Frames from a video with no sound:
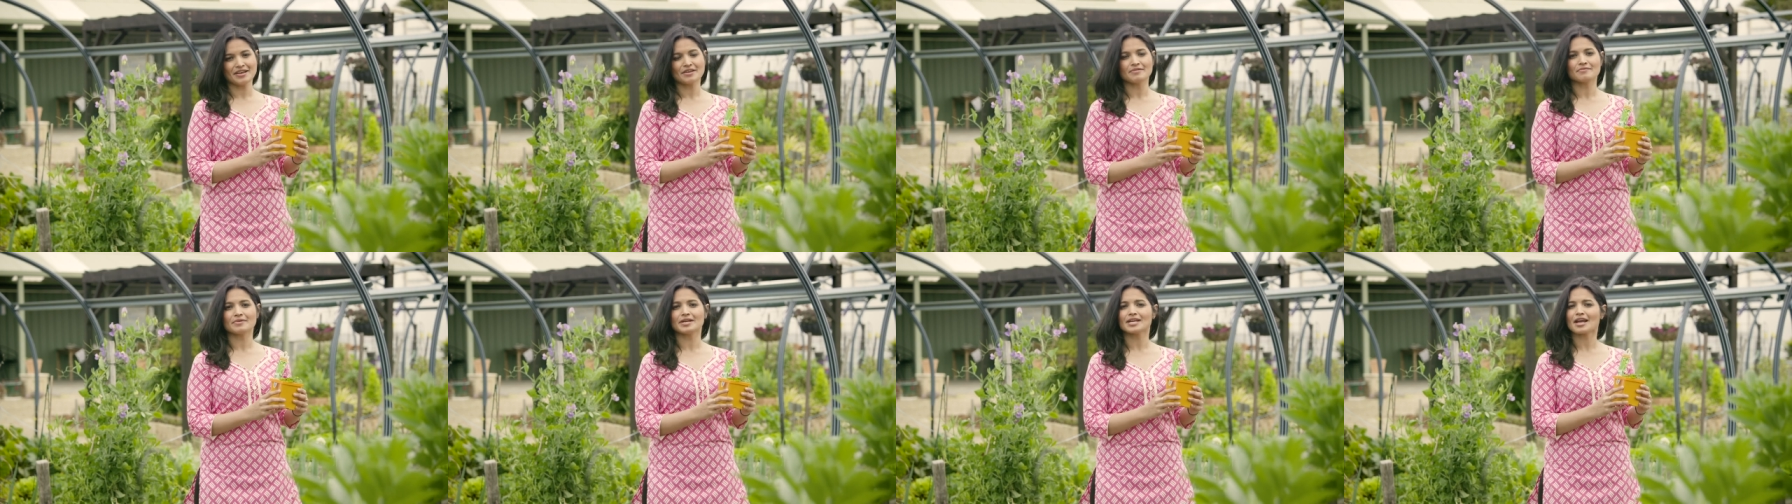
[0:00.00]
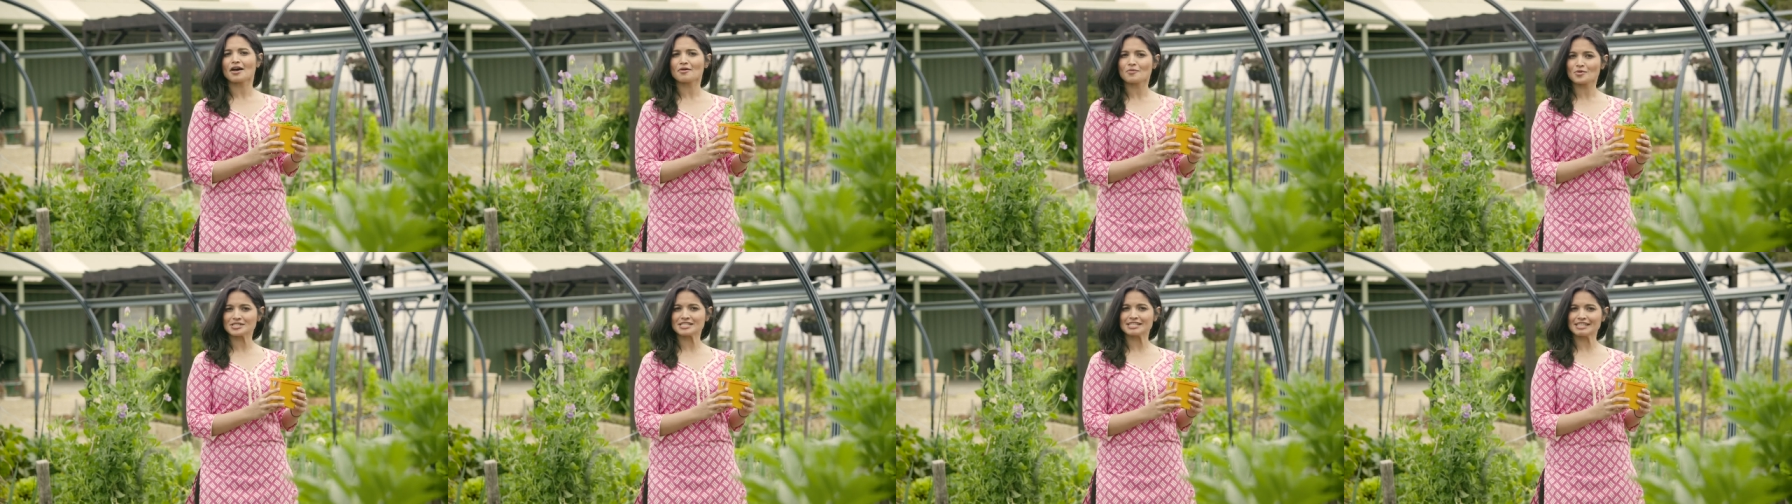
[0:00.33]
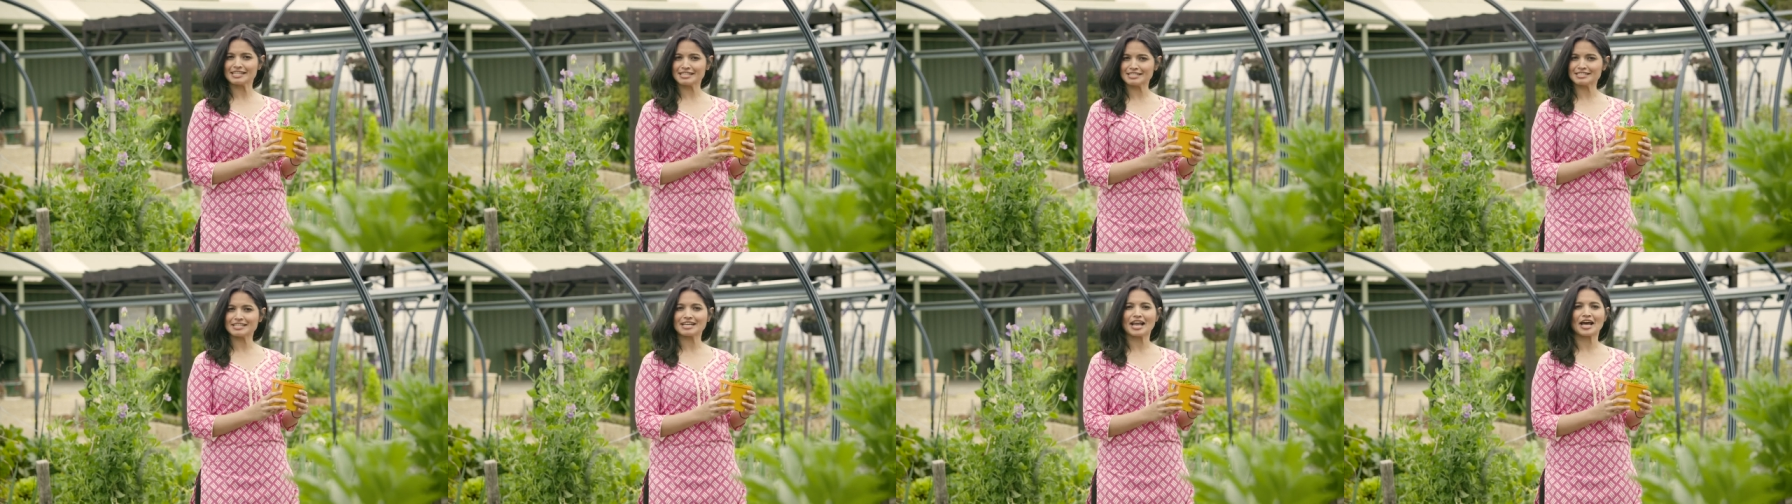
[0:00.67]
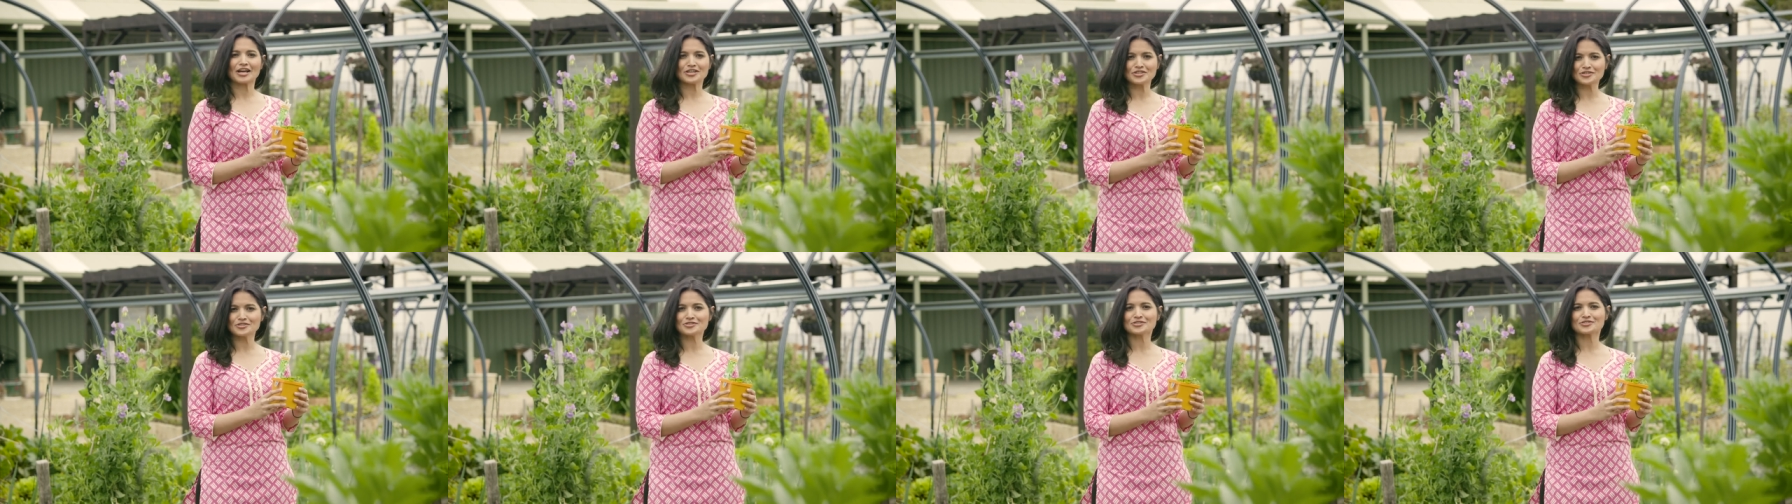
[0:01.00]
When I was little,
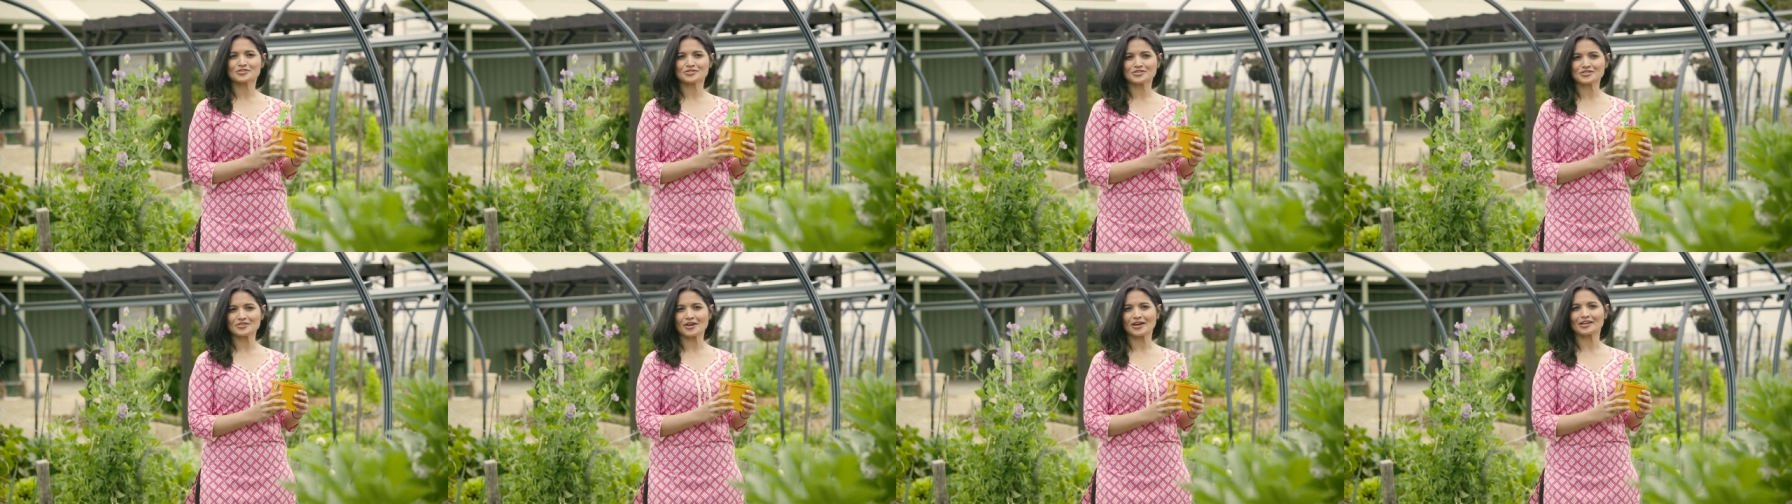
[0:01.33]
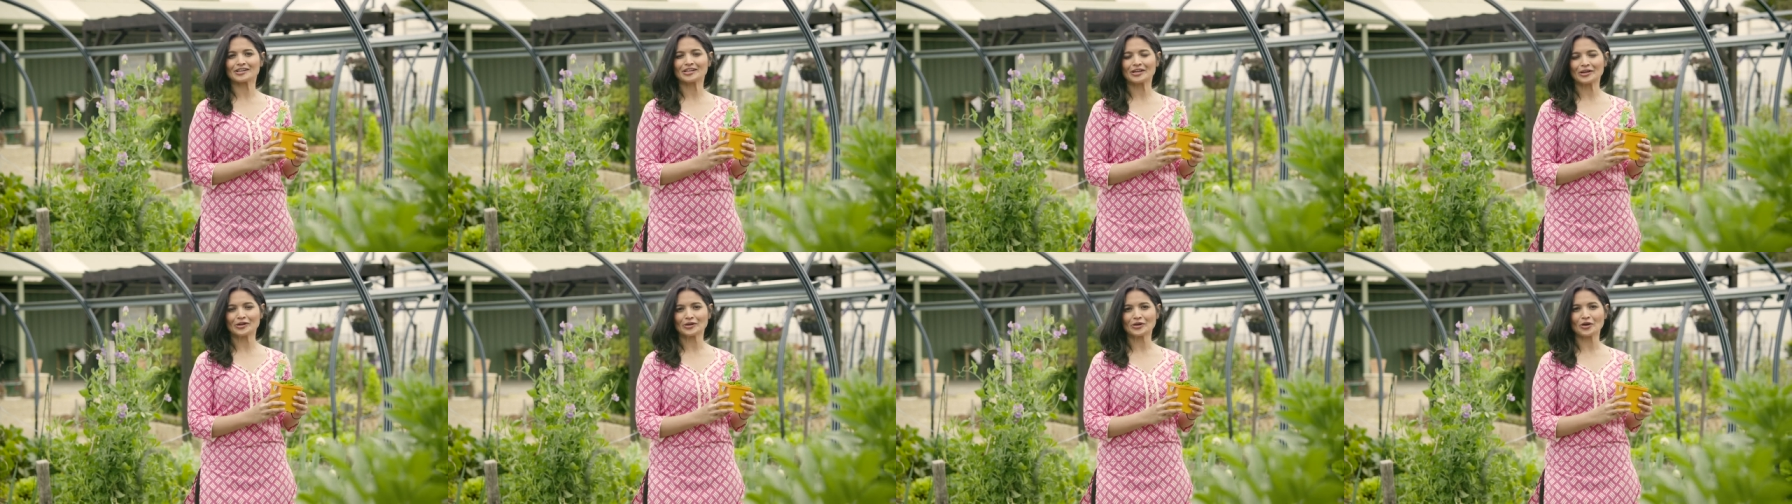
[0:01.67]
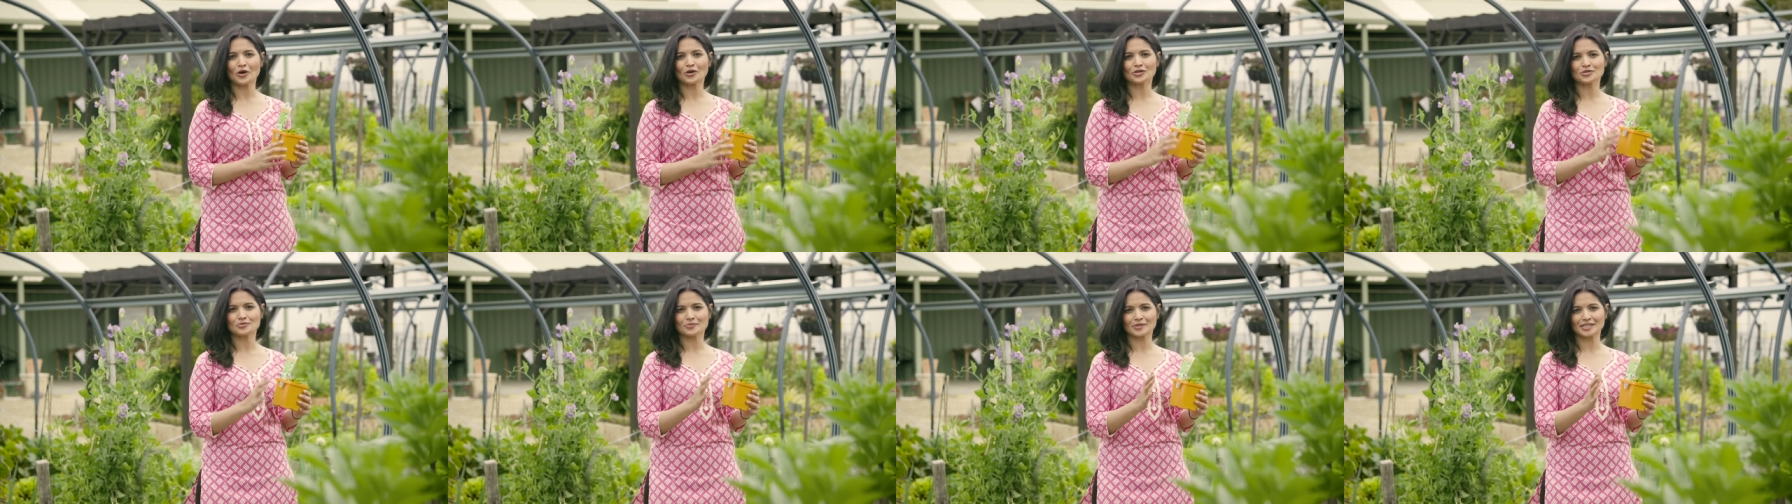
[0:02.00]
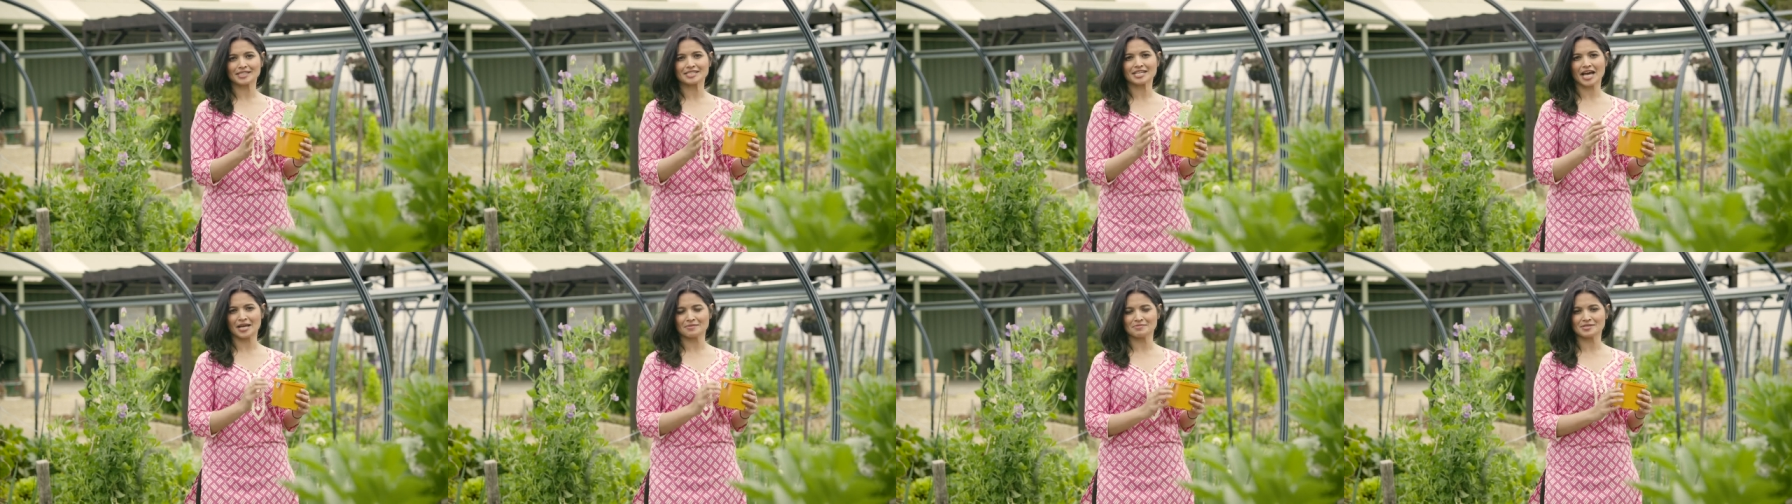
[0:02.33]
I used to struggle a lot
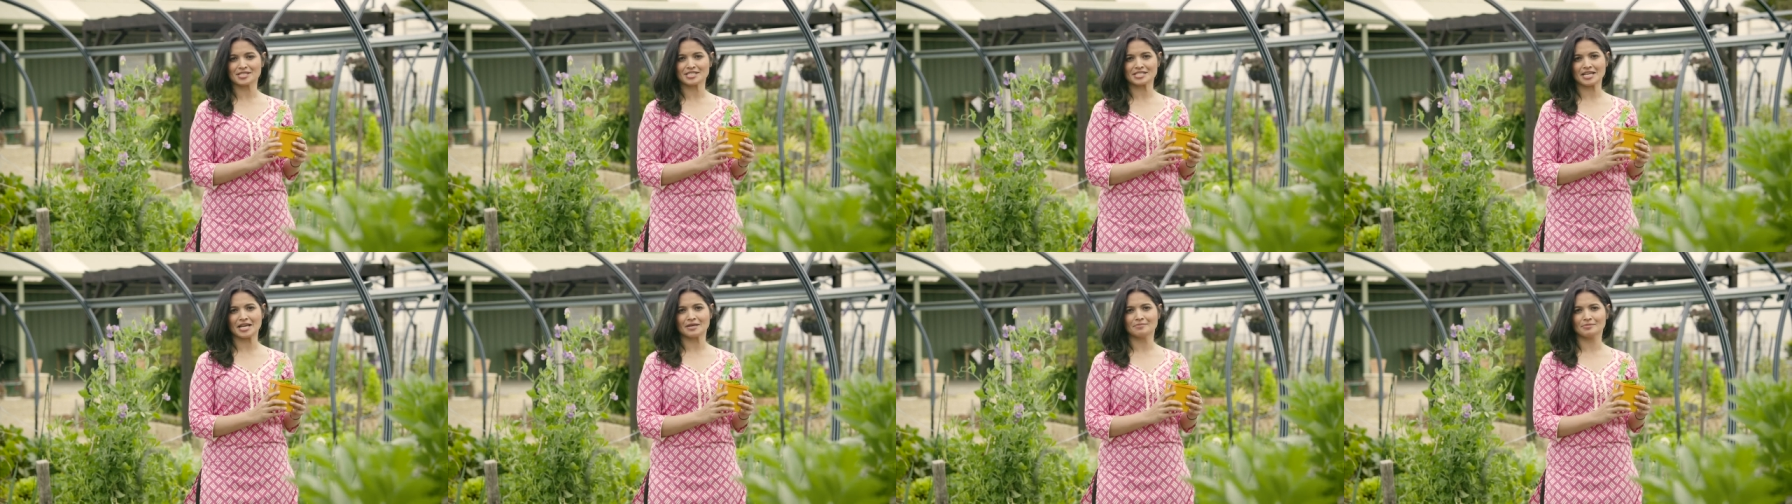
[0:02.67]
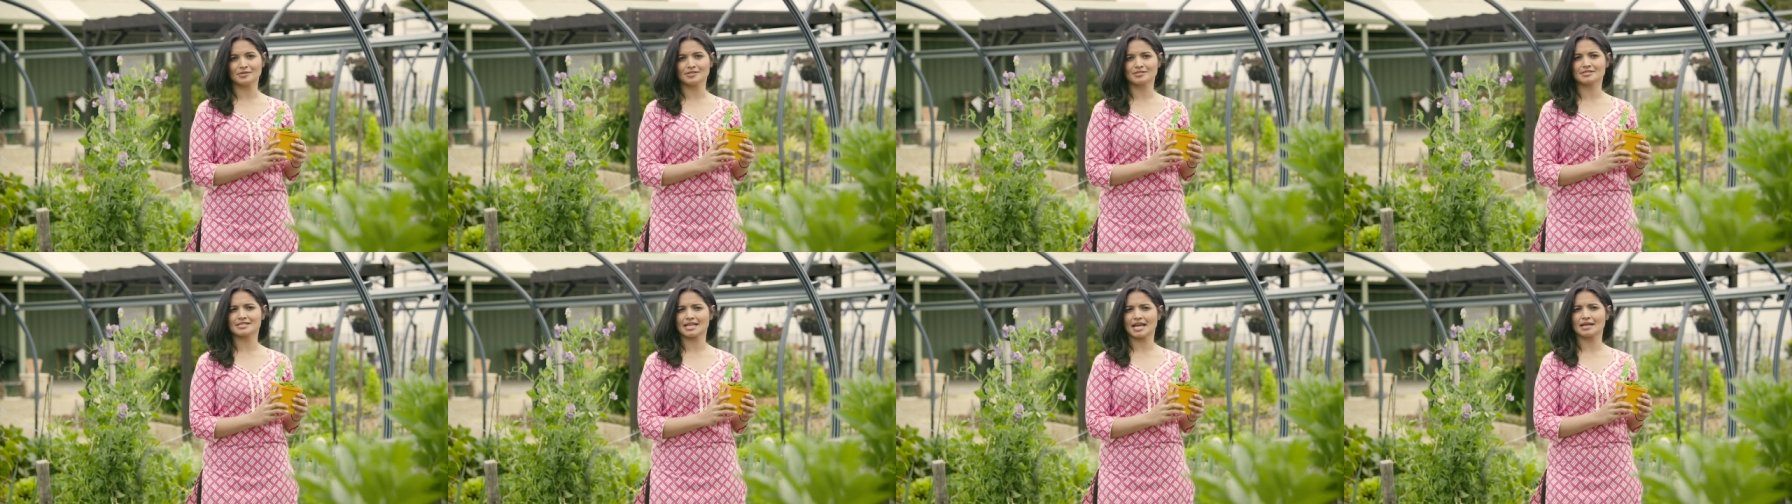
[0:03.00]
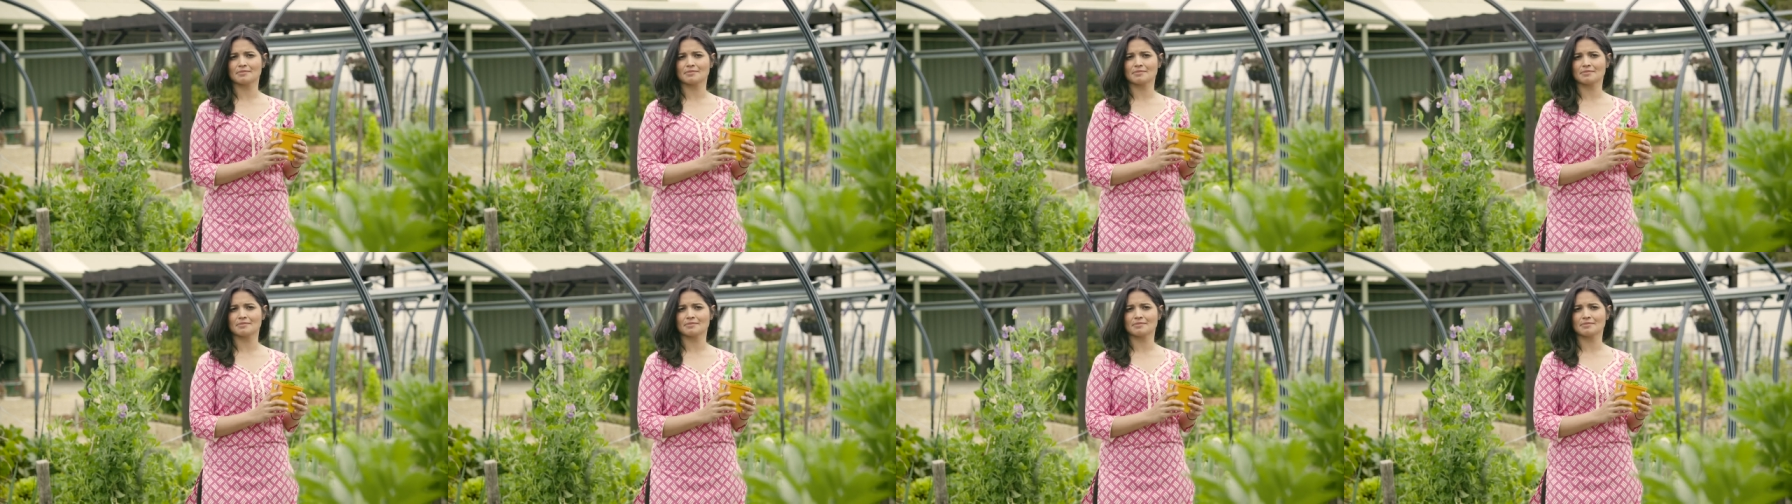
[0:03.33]
with times tables,